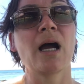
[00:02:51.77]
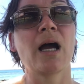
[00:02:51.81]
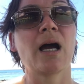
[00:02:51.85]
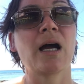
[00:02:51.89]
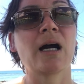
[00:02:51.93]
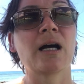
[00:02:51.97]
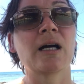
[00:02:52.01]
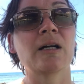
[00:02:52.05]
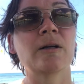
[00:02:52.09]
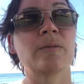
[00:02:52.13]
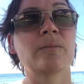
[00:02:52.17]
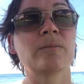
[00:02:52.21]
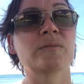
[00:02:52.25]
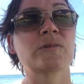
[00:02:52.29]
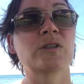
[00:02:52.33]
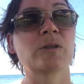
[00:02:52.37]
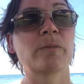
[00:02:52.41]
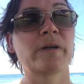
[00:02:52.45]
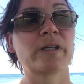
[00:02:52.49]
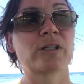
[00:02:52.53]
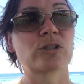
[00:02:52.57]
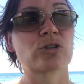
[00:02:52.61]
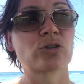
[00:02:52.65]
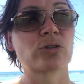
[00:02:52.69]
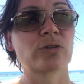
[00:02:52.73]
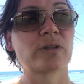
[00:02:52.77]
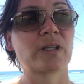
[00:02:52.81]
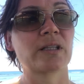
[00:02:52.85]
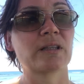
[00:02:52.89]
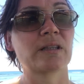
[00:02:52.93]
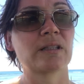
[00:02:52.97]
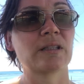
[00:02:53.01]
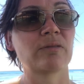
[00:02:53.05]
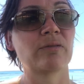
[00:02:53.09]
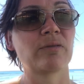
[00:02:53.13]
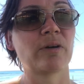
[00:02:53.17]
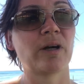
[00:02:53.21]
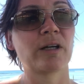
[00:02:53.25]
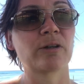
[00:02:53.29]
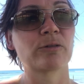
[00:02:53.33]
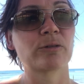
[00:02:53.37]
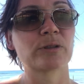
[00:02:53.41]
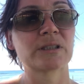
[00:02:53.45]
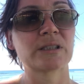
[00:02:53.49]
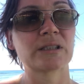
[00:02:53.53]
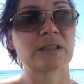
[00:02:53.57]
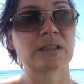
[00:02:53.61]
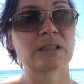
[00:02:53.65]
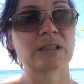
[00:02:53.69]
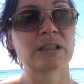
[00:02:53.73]
to make sure that the
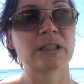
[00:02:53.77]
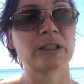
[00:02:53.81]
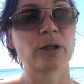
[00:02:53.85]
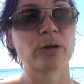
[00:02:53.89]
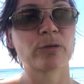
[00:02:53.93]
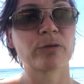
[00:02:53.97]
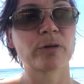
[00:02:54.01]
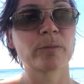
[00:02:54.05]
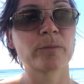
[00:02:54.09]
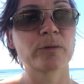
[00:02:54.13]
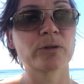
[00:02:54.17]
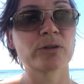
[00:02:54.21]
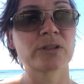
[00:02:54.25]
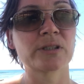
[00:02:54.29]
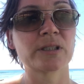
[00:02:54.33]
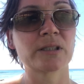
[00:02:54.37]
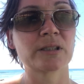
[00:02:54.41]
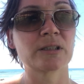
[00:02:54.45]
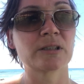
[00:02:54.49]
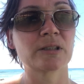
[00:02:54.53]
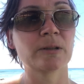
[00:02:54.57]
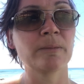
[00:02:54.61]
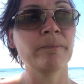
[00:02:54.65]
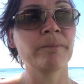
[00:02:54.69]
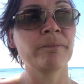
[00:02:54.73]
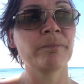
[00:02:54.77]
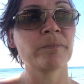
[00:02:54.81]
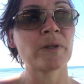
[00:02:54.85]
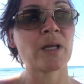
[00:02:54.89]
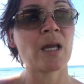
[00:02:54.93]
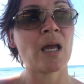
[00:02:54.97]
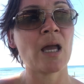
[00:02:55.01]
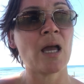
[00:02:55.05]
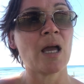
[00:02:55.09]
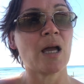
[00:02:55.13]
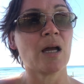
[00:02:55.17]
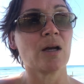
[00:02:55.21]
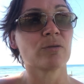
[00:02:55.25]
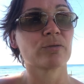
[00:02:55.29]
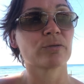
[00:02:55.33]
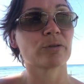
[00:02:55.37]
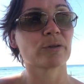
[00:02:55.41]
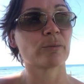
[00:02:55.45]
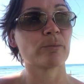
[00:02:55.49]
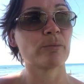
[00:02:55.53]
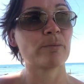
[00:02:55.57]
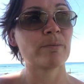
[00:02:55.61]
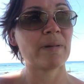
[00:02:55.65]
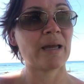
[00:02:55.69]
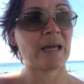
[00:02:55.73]
virus is clear from your system.
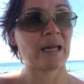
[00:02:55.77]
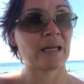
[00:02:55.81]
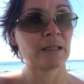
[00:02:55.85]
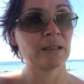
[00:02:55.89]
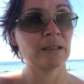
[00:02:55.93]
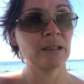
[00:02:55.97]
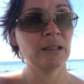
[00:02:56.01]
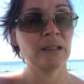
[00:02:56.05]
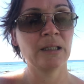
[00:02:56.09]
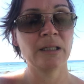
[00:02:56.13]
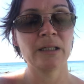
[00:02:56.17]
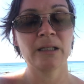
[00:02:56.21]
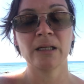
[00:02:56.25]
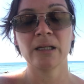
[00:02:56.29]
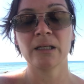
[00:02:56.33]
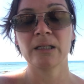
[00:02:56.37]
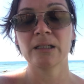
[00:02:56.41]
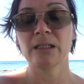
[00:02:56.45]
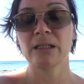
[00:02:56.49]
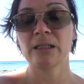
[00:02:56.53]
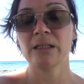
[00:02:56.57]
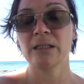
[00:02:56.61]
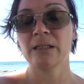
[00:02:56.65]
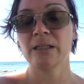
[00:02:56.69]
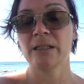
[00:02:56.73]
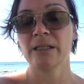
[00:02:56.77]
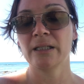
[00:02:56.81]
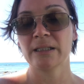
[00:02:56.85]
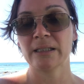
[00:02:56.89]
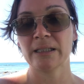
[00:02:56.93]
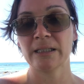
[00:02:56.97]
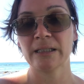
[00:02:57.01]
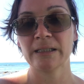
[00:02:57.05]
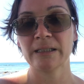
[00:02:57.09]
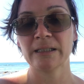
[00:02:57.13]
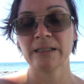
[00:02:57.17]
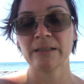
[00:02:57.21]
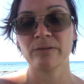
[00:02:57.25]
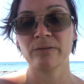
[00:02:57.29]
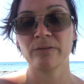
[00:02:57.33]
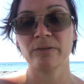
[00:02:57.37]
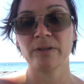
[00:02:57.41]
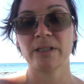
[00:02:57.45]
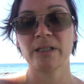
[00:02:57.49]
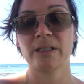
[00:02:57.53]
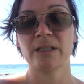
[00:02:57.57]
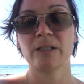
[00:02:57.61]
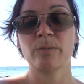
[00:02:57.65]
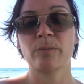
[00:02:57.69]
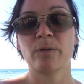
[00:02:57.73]
For men, it can live
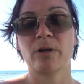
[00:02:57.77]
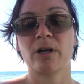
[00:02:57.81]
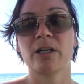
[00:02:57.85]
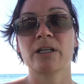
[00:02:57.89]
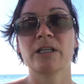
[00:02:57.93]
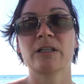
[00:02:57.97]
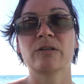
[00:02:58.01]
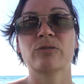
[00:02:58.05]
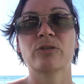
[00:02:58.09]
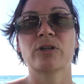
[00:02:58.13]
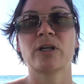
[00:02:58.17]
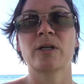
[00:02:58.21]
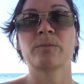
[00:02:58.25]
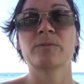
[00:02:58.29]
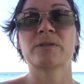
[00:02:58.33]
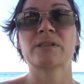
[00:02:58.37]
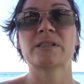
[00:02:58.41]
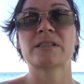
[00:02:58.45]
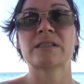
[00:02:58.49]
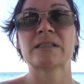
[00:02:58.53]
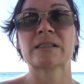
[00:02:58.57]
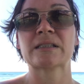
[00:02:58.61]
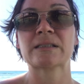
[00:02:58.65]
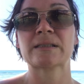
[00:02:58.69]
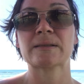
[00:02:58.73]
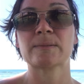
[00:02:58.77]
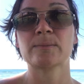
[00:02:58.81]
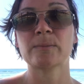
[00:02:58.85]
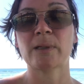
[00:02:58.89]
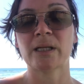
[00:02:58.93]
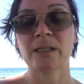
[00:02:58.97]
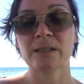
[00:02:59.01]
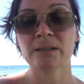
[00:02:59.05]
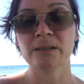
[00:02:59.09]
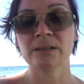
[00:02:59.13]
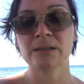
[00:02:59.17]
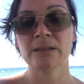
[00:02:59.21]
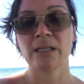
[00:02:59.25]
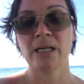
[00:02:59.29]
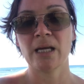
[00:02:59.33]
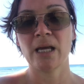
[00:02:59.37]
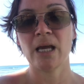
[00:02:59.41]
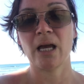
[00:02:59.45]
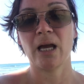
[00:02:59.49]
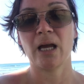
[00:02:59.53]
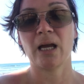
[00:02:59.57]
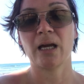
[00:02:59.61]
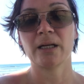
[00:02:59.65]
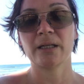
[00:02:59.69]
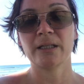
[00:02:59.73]
in the body for up to 6 months
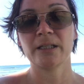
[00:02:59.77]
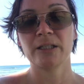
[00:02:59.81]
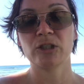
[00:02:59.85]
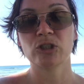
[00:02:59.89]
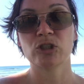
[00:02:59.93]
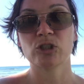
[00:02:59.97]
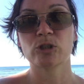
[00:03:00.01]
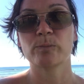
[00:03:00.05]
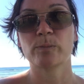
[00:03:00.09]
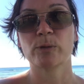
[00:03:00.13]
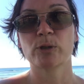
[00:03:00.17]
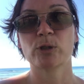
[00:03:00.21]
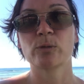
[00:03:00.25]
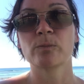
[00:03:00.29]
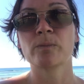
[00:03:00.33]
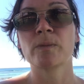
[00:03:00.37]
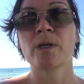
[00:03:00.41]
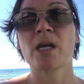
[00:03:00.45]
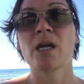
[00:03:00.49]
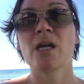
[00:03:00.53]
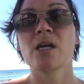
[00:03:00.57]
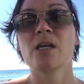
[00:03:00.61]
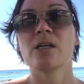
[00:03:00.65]
in the sperm.